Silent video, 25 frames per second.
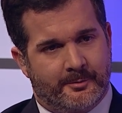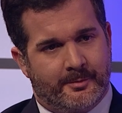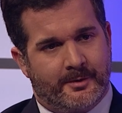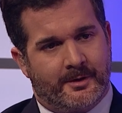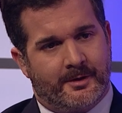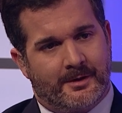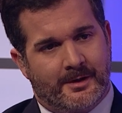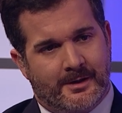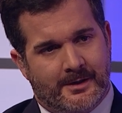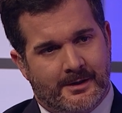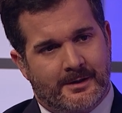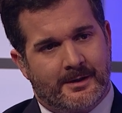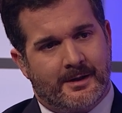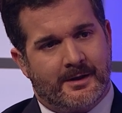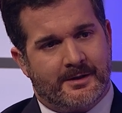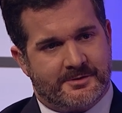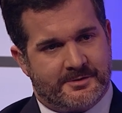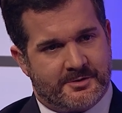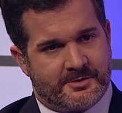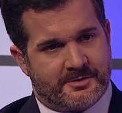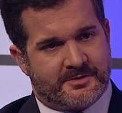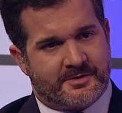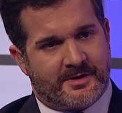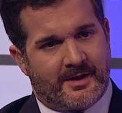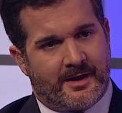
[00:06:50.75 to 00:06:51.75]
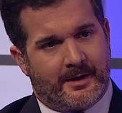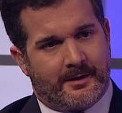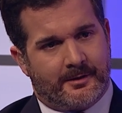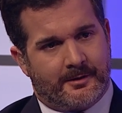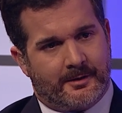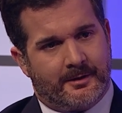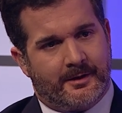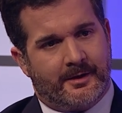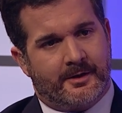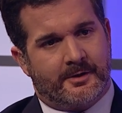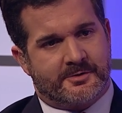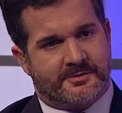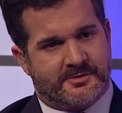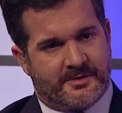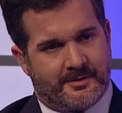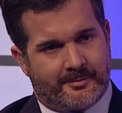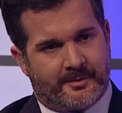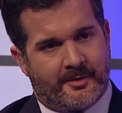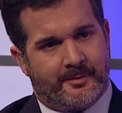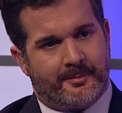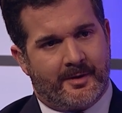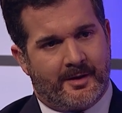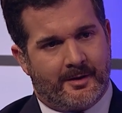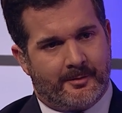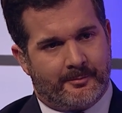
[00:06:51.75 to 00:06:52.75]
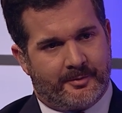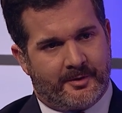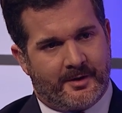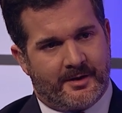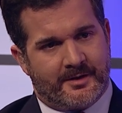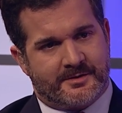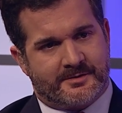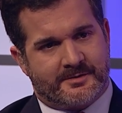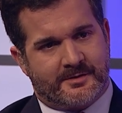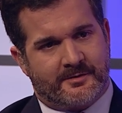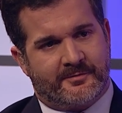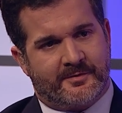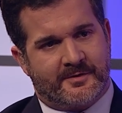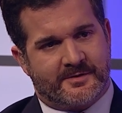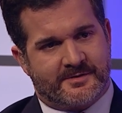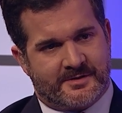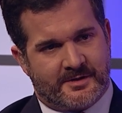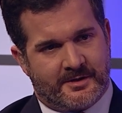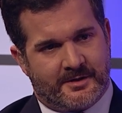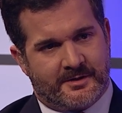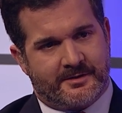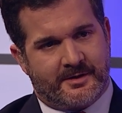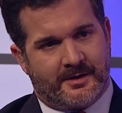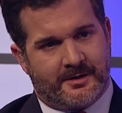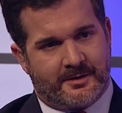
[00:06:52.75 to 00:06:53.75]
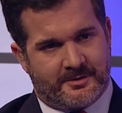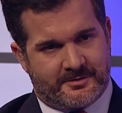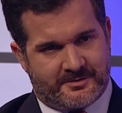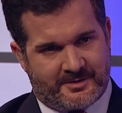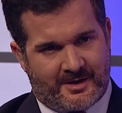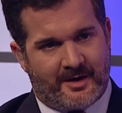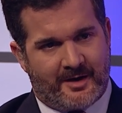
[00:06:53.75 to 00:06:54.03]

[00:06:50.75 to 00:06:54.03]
But as you're saying, the leadership can be in place to facilitate those